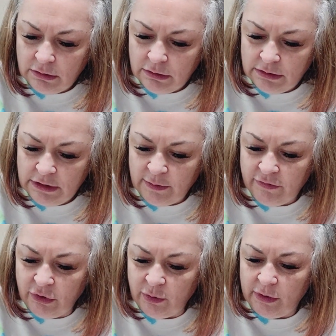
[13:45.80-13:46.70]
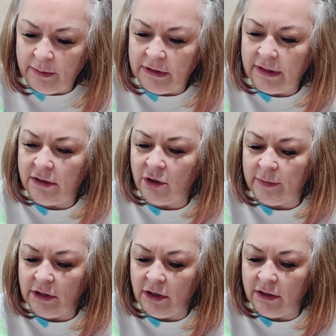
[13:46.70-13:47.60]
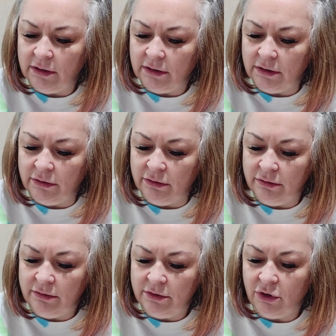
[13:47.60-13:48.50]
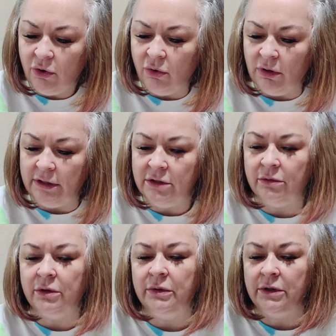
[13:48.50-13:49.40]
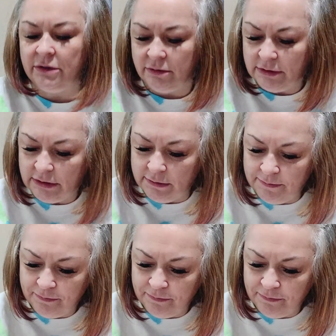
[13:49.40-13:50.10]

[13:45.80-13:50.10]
Some of you are probably like, oh my God, you totally don't know what you're doing.